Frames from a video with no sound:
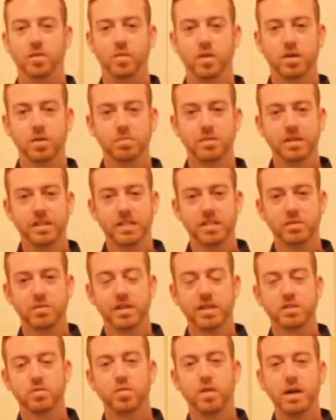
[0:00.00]
Welcome to this
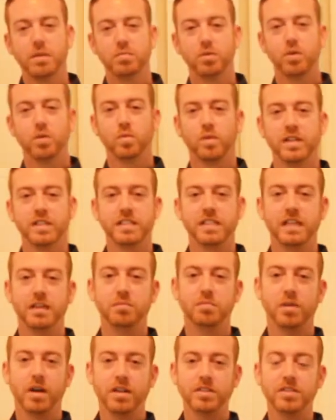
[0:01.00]
week's Whiteboard Wednesday,
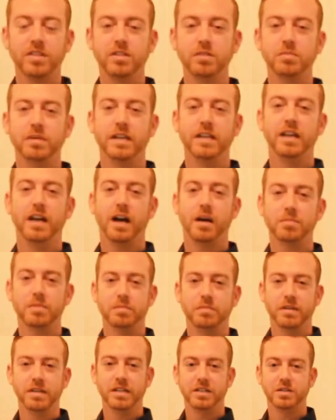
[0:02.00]
brought to you by
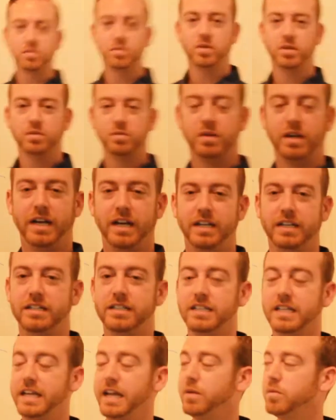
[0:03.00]
Optimize
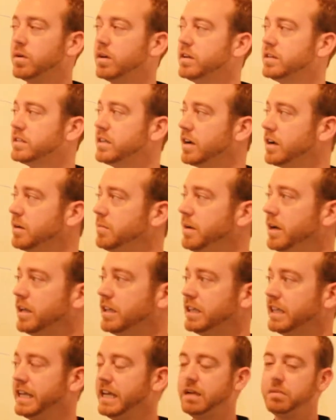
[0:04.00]
Worldwide. Today we're going to talk
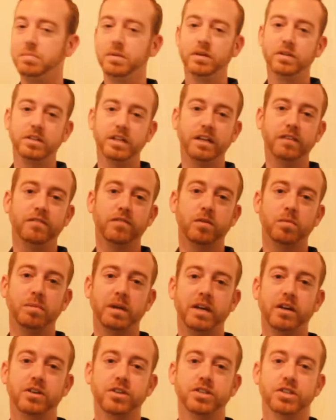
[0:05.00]
about link building for
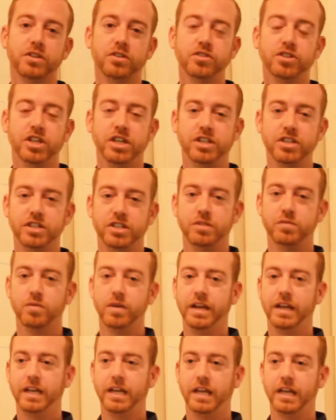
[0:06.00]
better search engine
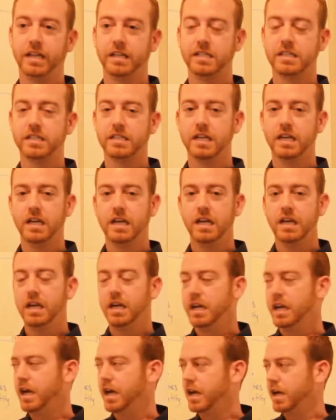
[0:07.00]
rankings.
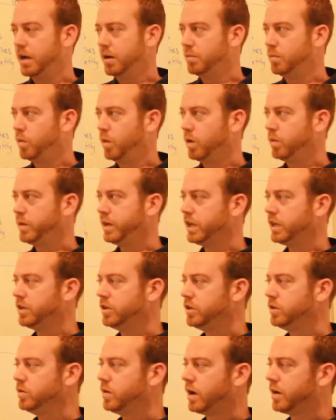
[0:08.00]
What we
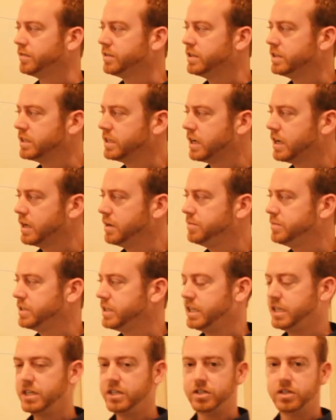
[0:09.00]
can do oftentimes
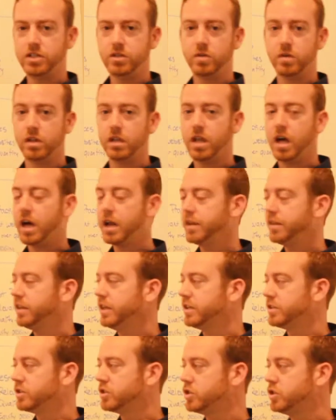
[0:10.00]
is do a lot of
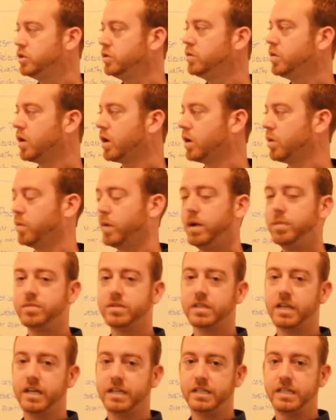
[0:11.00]
things to our
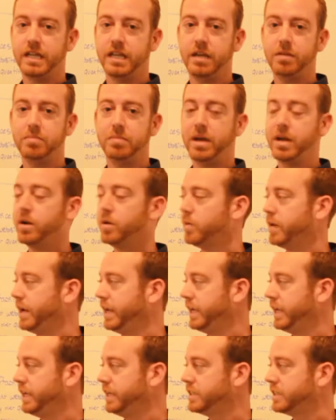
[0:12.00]
website to get better
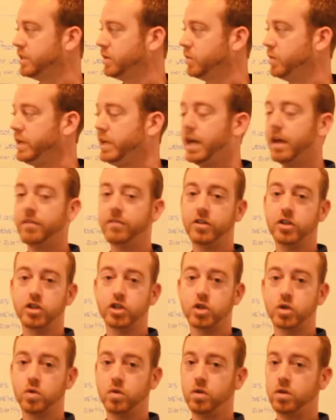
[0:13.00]
rankings that we have
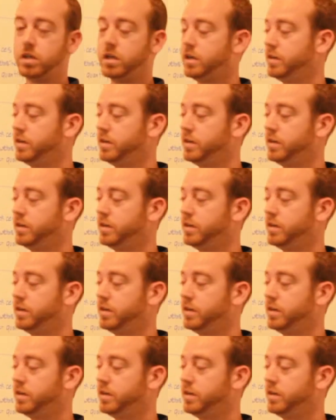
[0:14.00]
control